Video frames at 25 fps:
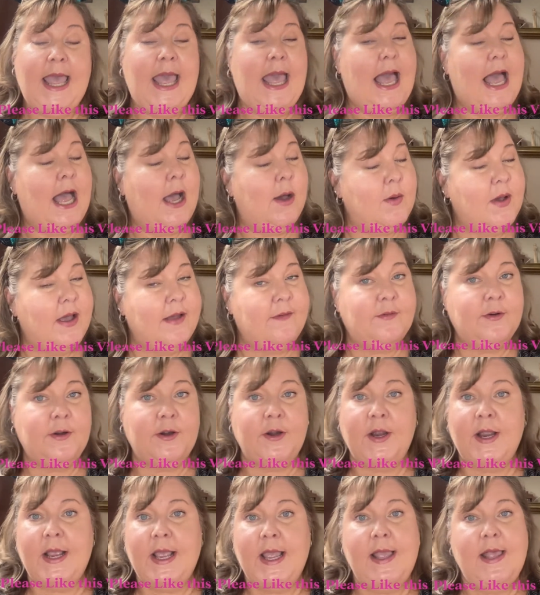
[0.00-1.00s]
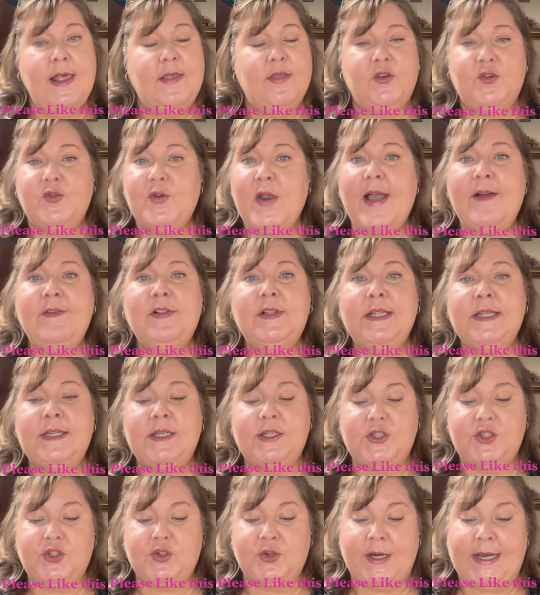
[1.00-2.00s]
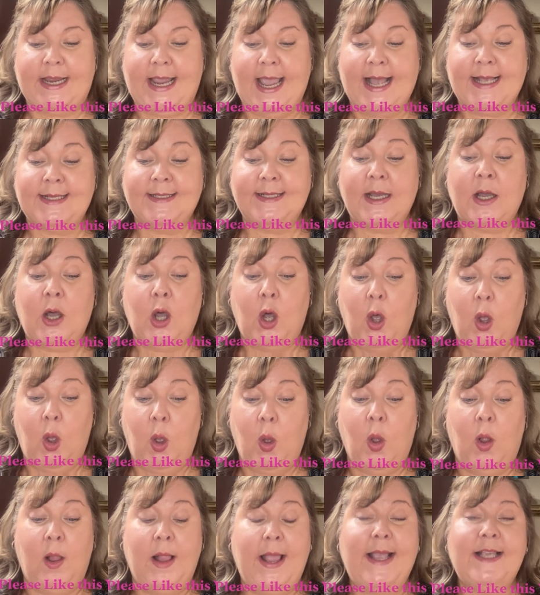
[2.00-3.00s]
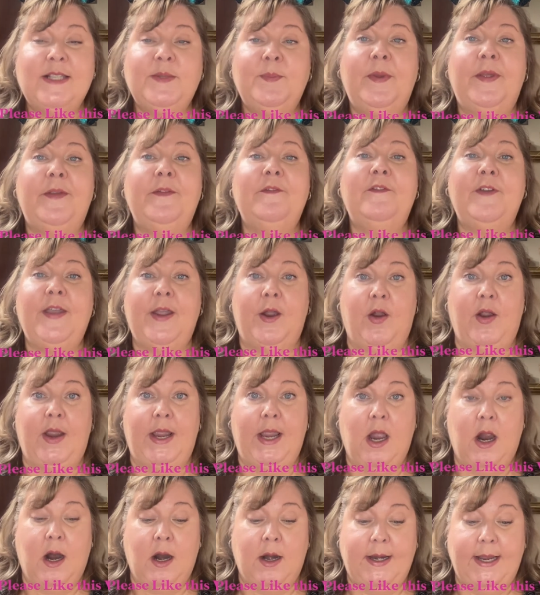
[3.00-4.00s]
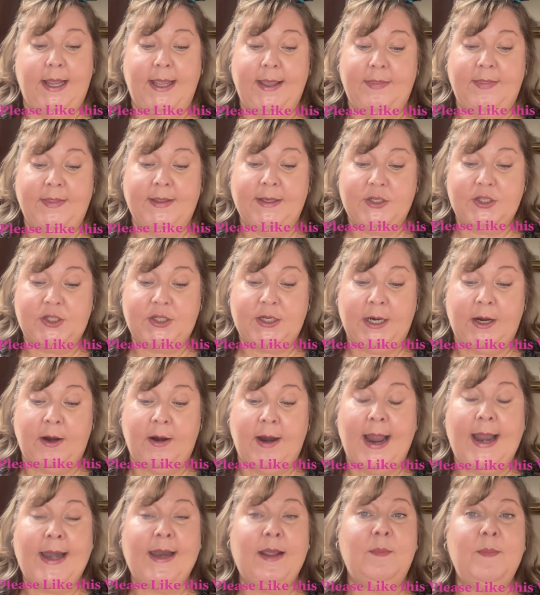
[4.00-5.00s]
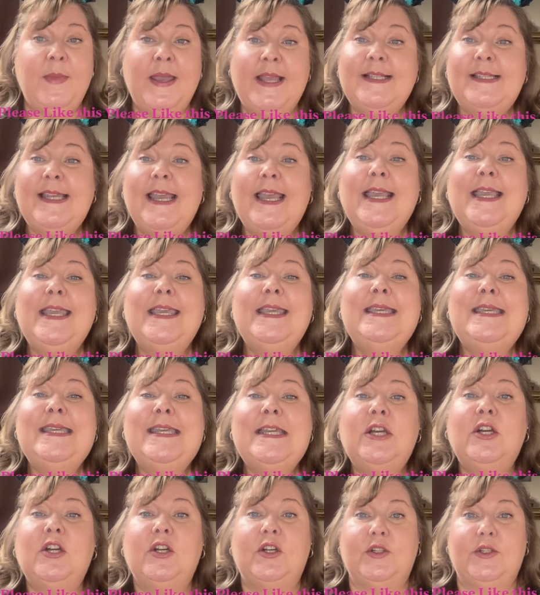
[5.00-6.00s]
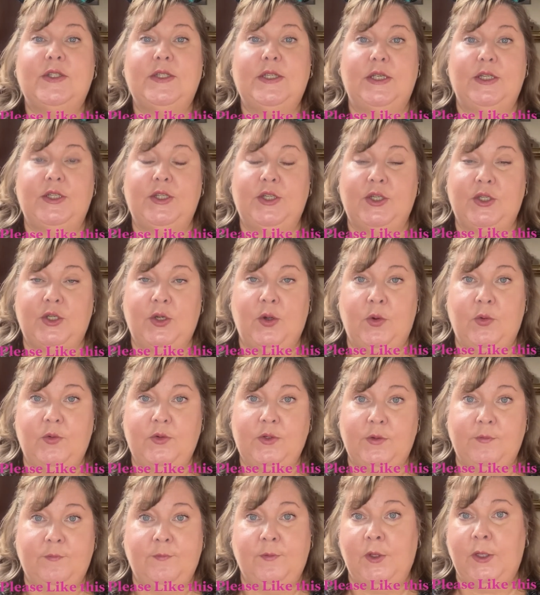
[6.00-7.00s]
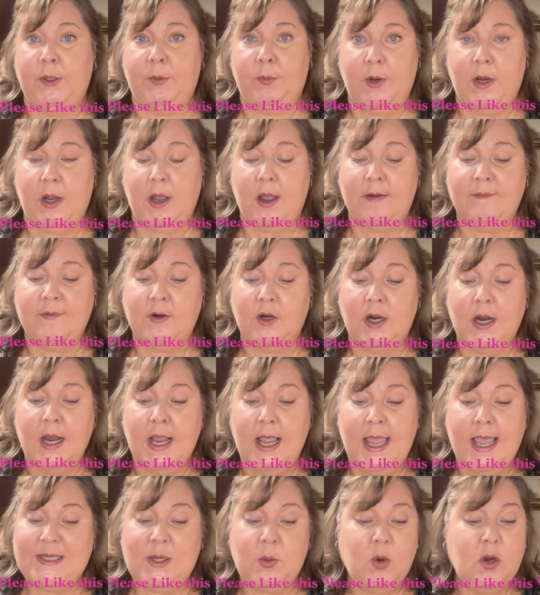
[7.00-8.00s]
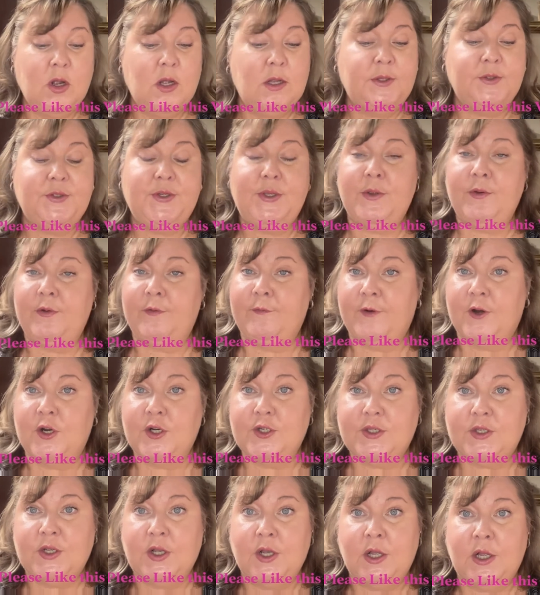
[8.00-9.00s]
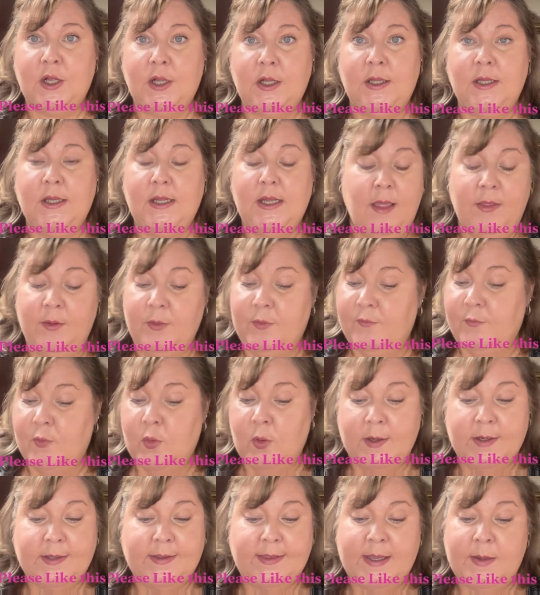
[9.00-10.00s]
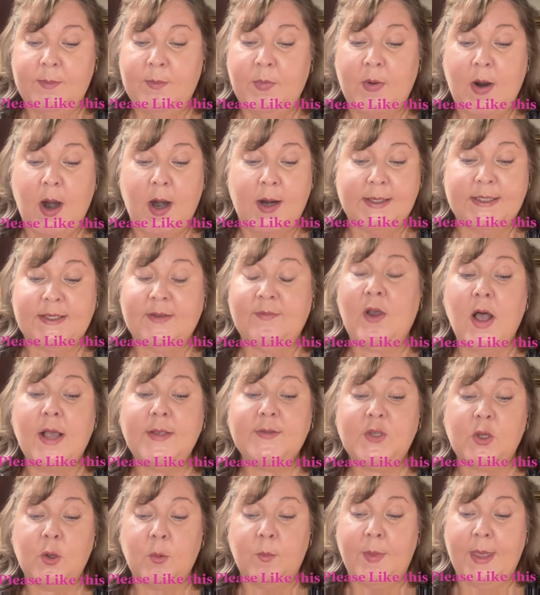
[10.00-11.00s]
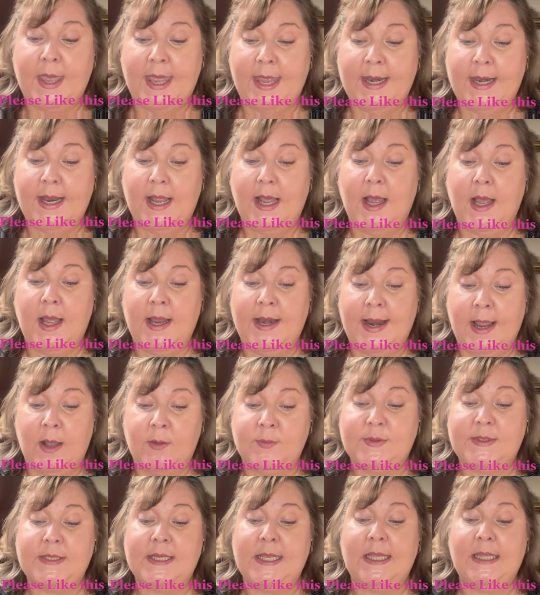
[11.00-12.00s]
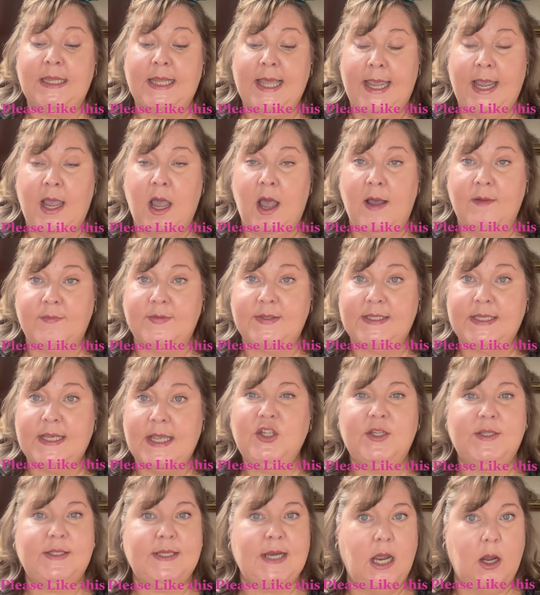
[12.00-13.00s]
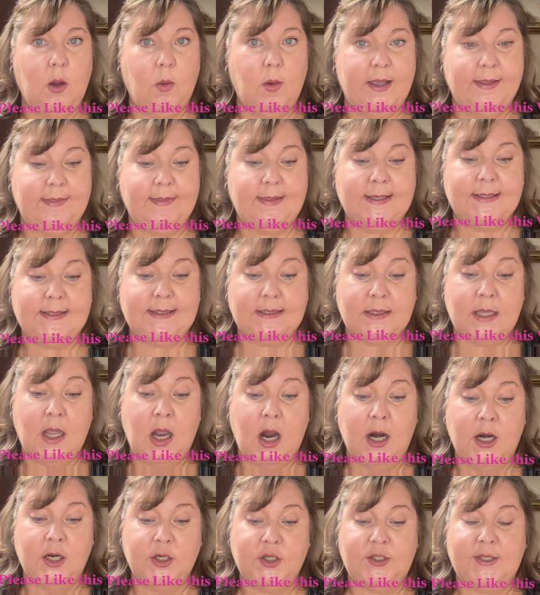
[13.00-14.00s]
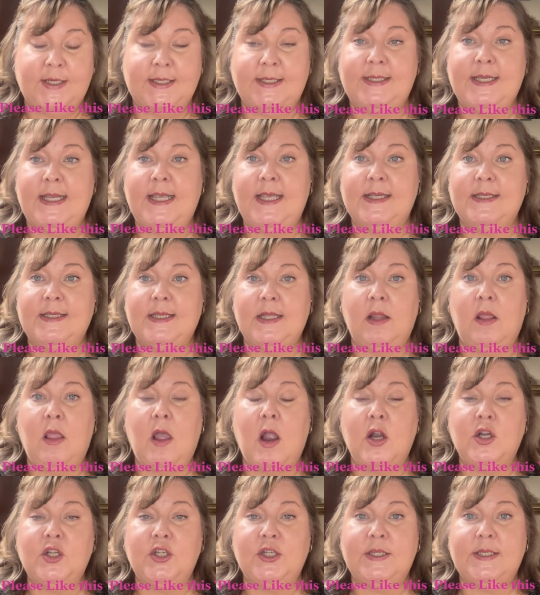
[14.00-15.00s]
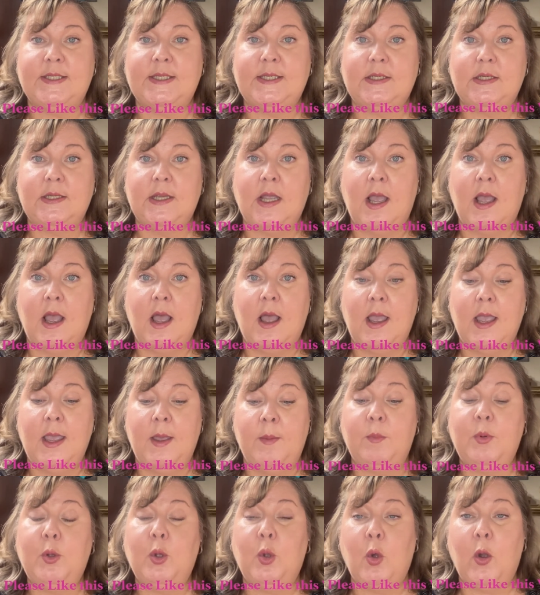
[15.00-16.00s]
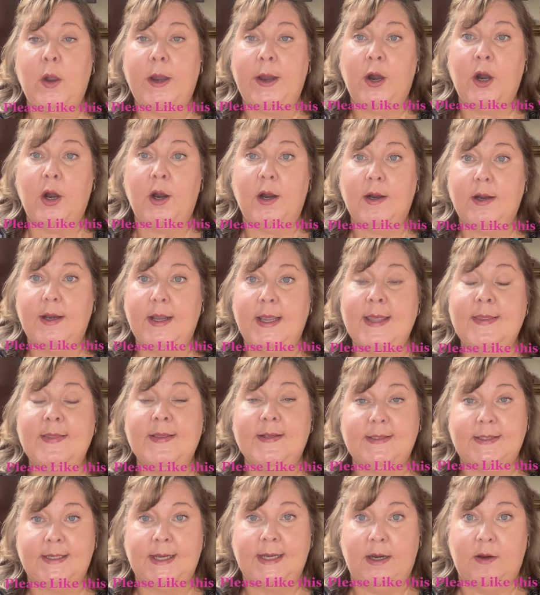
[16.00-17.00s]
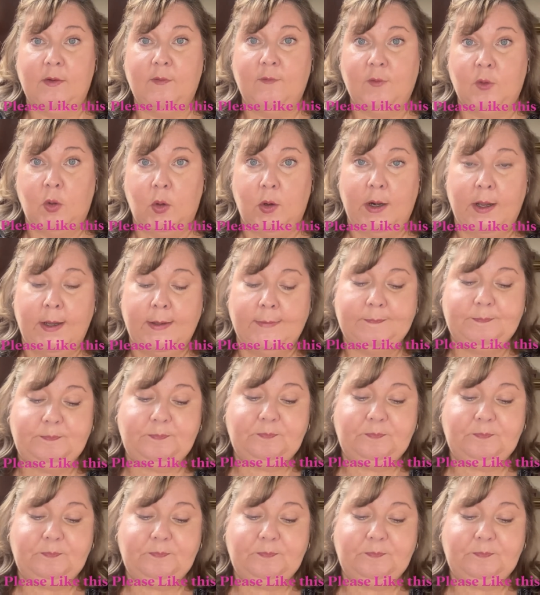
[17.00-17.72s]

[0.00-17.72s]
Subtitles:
However, the travel industry as a whole has been very hard hit this year, and it may take years to fully recover. SeaWorld, Universal, other Florida theme parks have also been announcing layoffs, just not quite this large. Disney is the largest employer in the state of Florida.